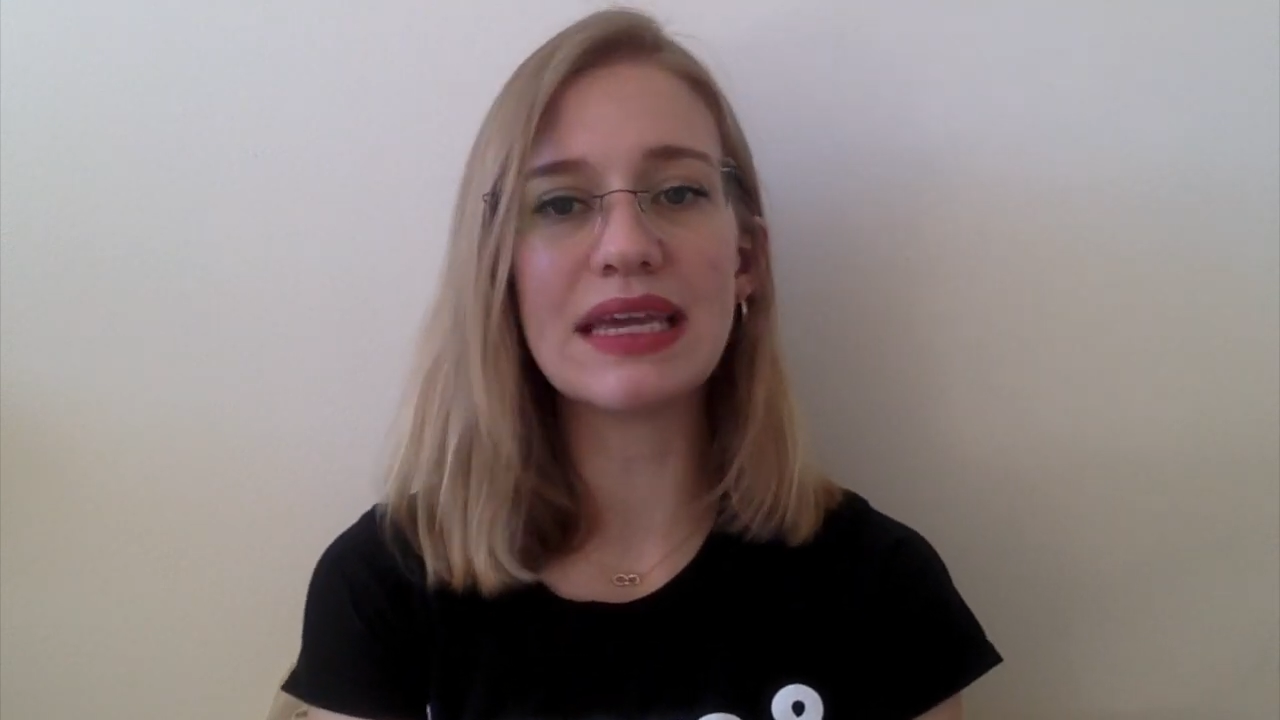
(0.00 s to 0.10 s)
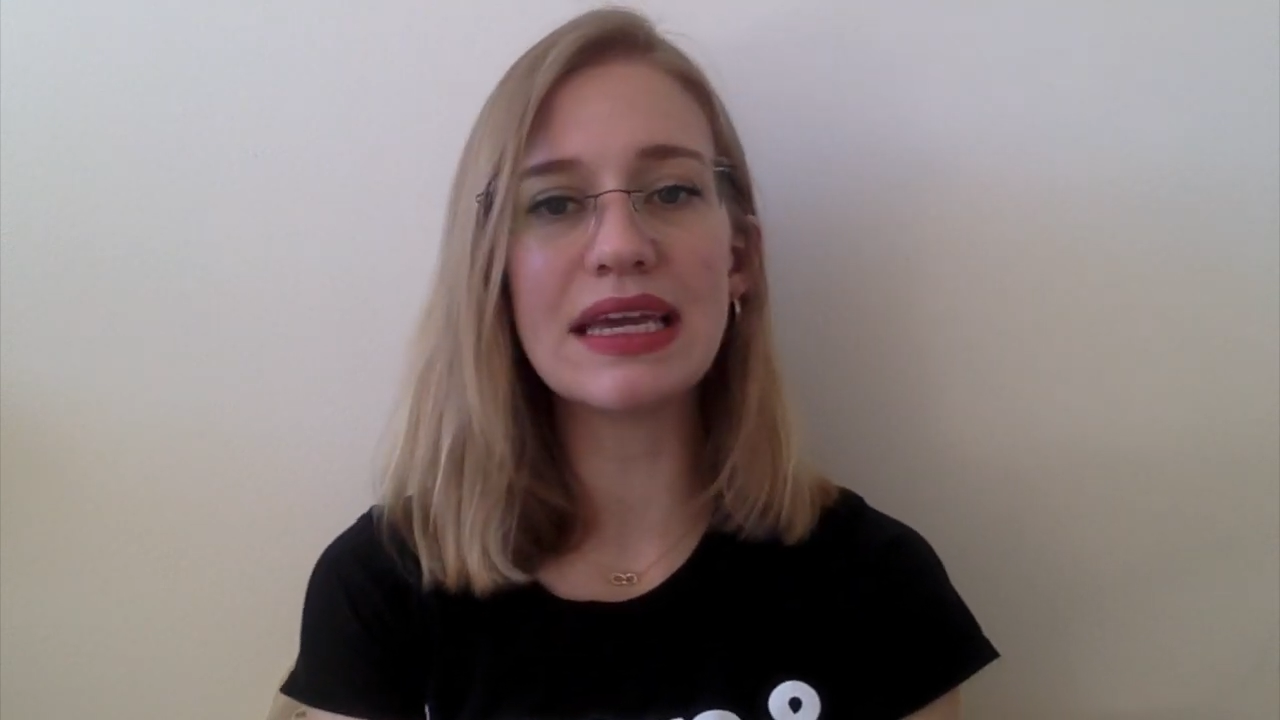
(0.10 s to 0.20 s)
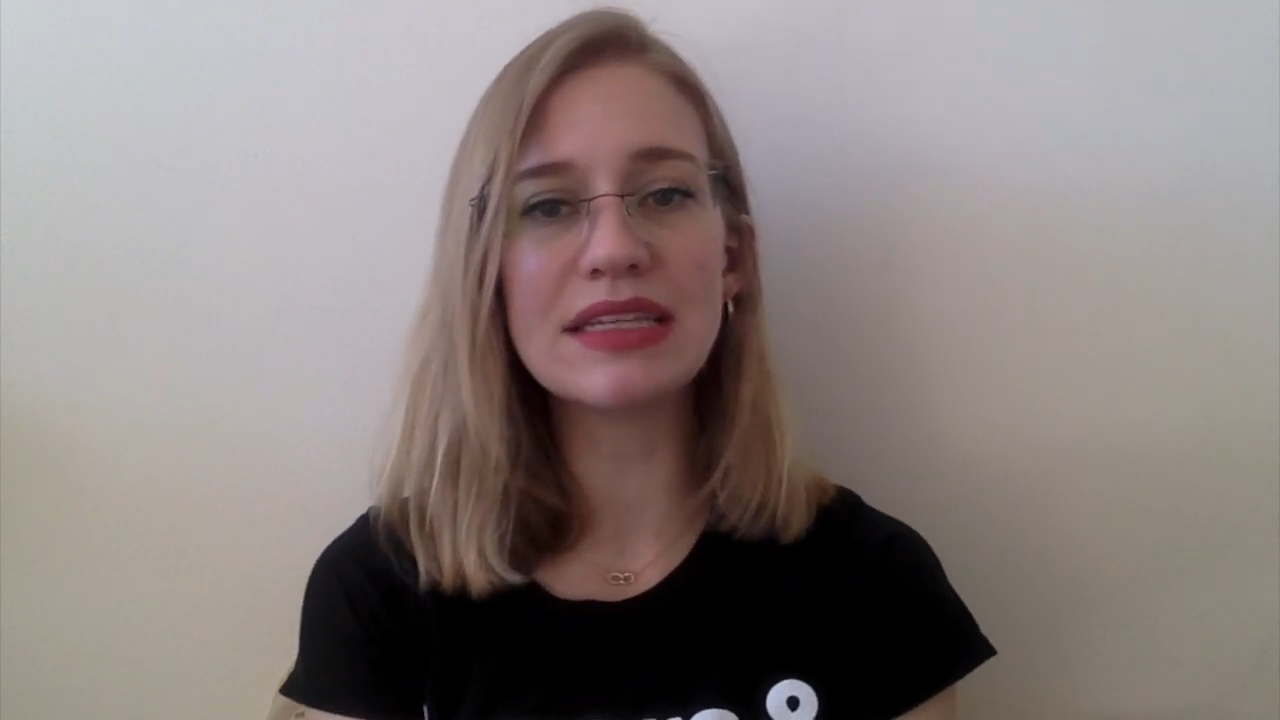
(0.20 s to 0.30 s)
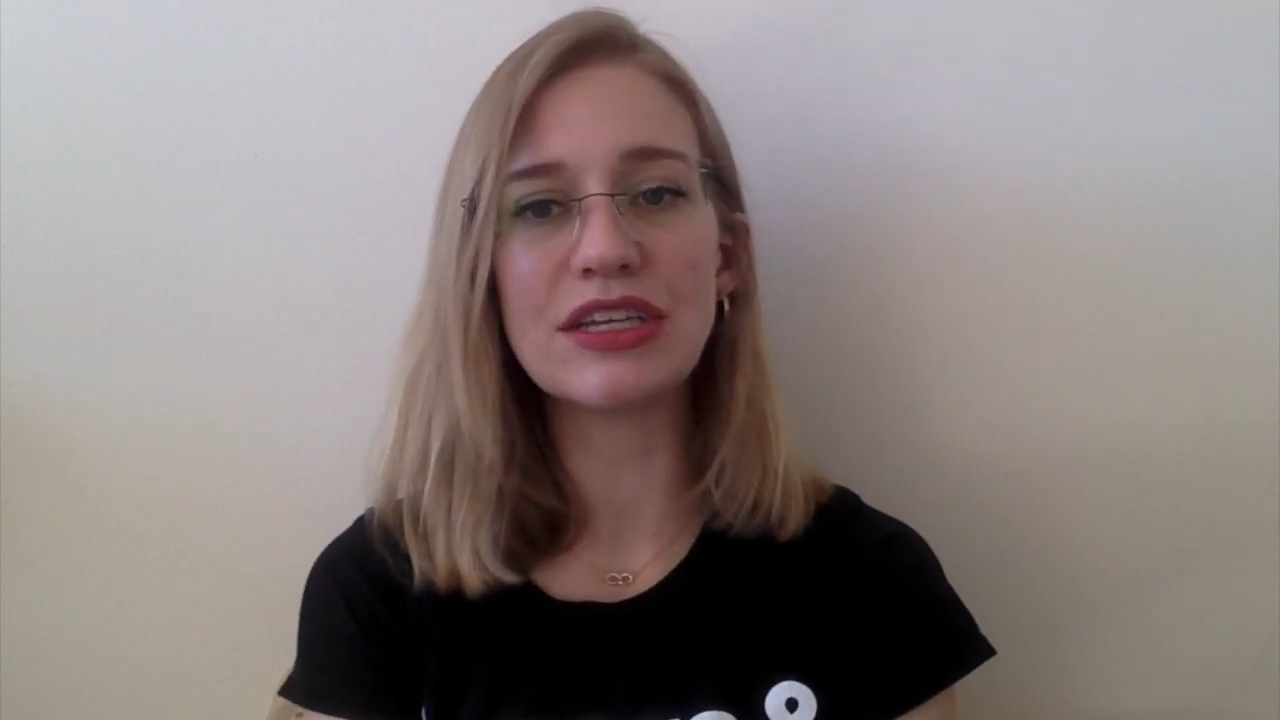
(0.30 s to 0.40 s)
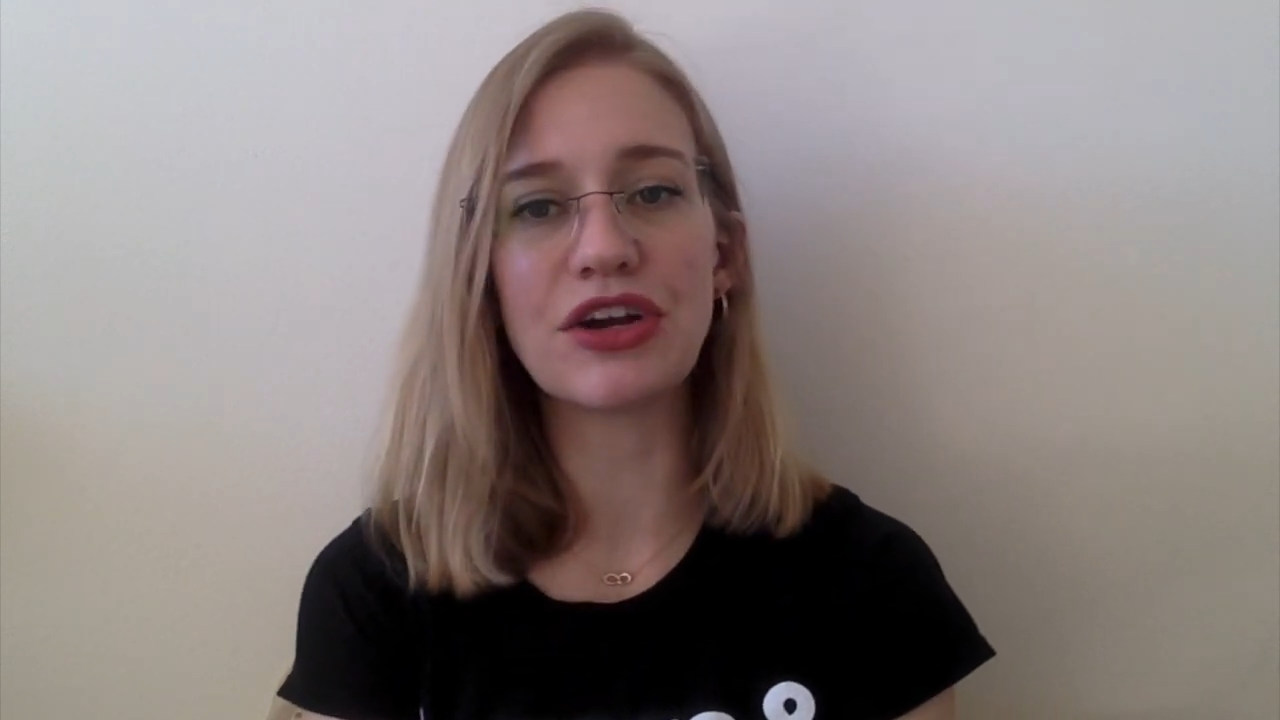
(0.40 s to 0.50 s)

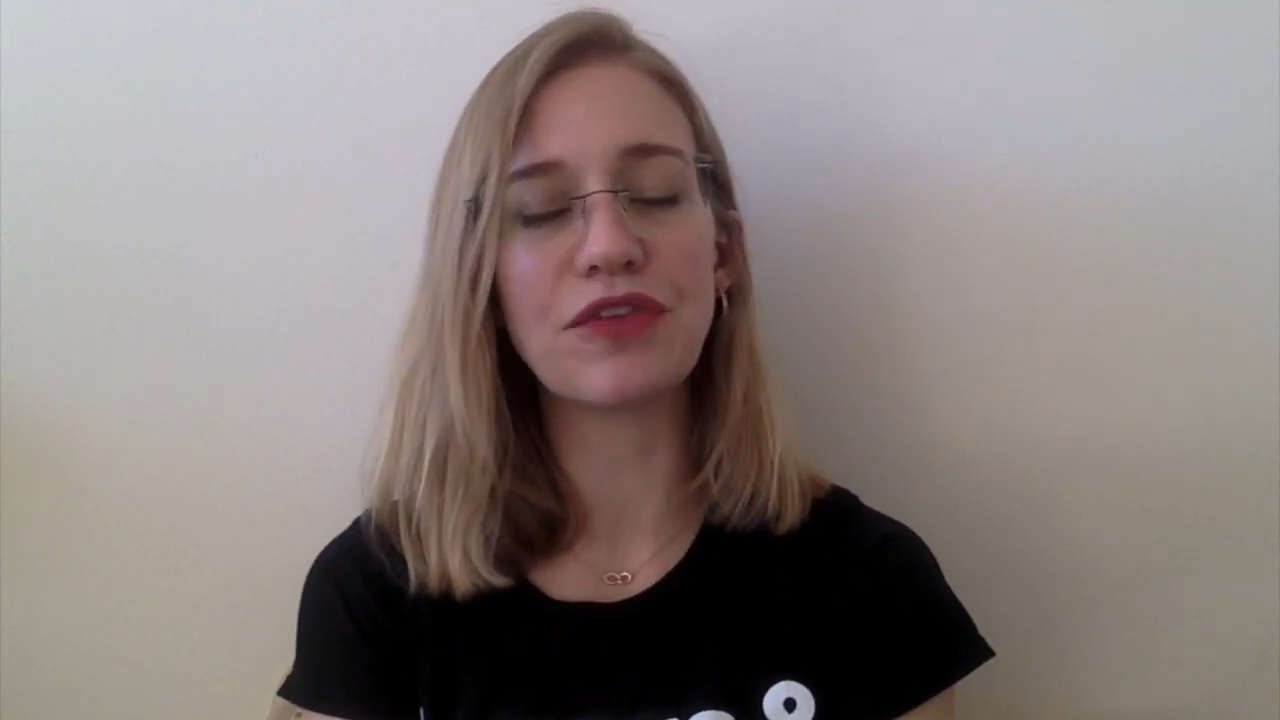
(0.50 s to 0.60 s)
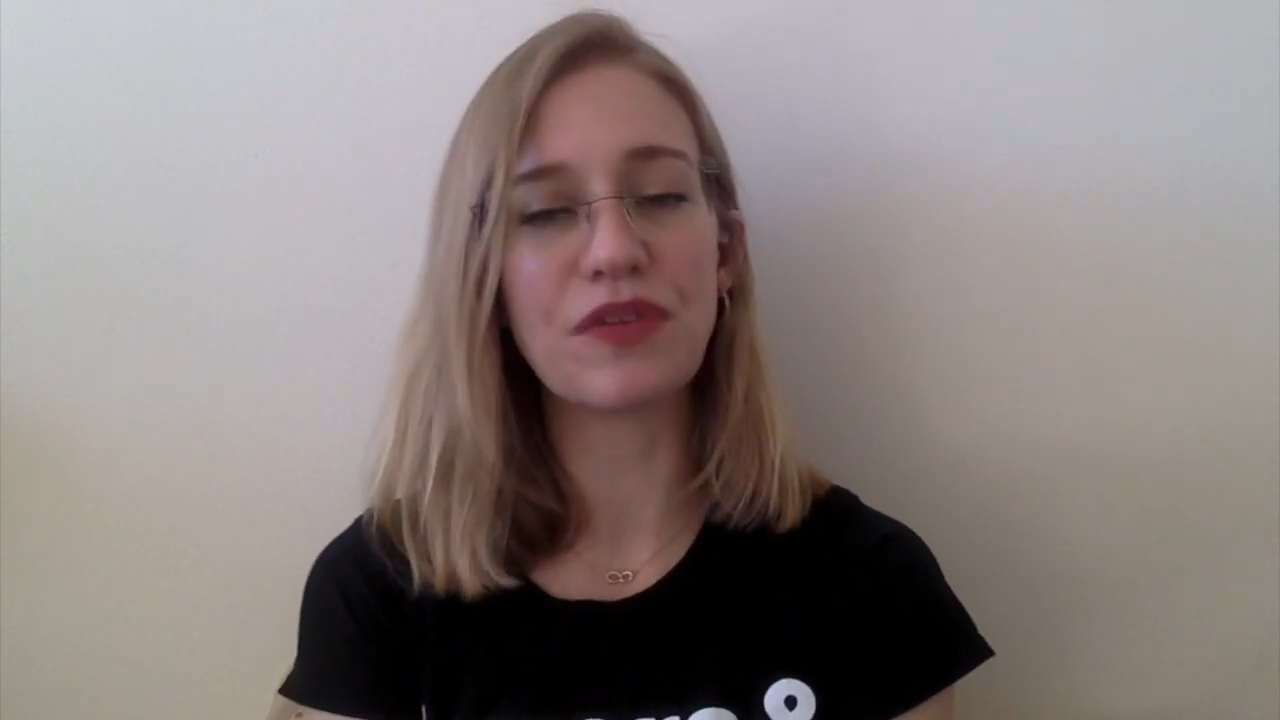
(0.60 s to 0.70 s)
easier